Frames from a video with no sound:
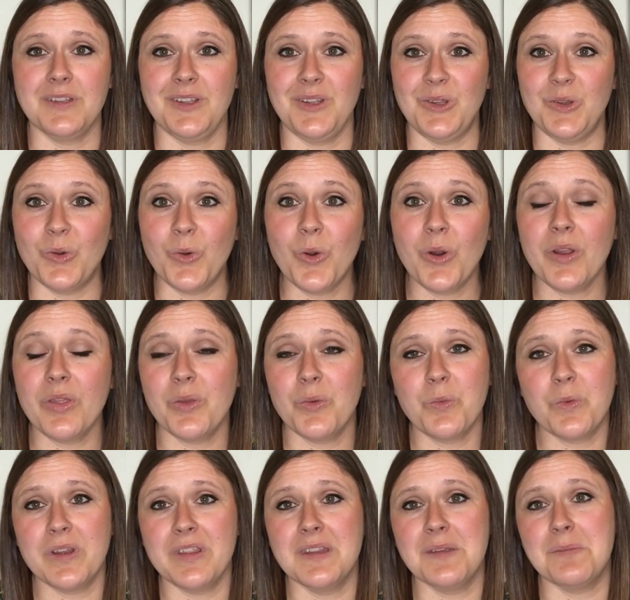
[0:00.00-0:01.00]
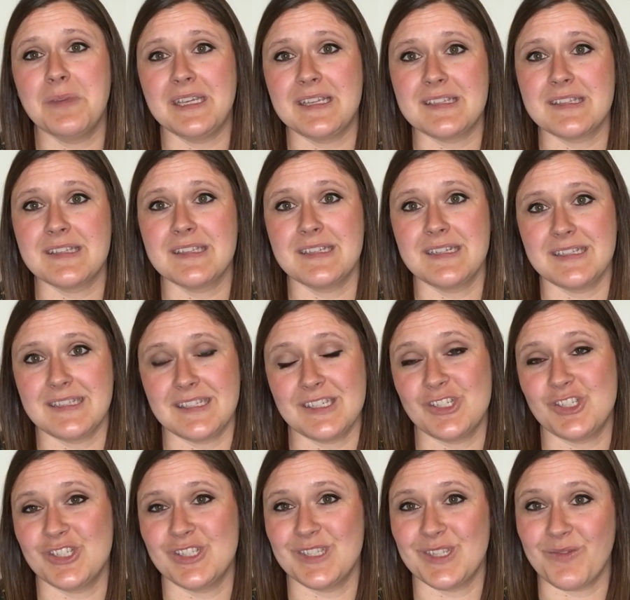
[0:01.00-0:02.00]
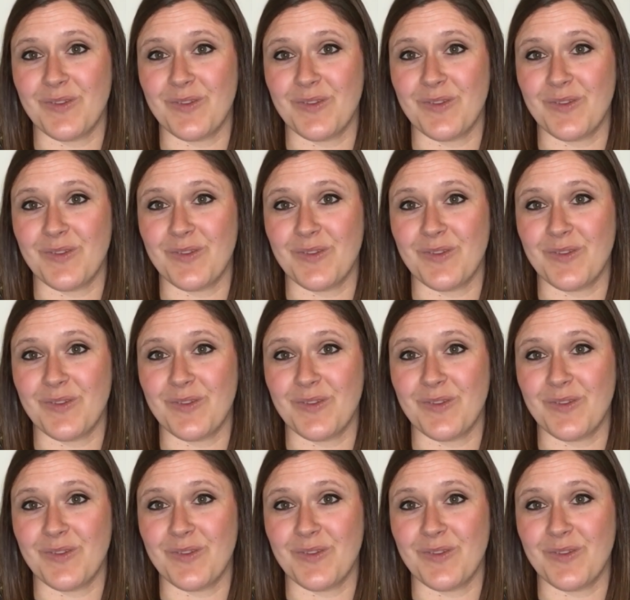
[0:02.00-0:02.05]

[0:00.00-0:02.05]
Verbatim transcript: You're the one that makes the decisions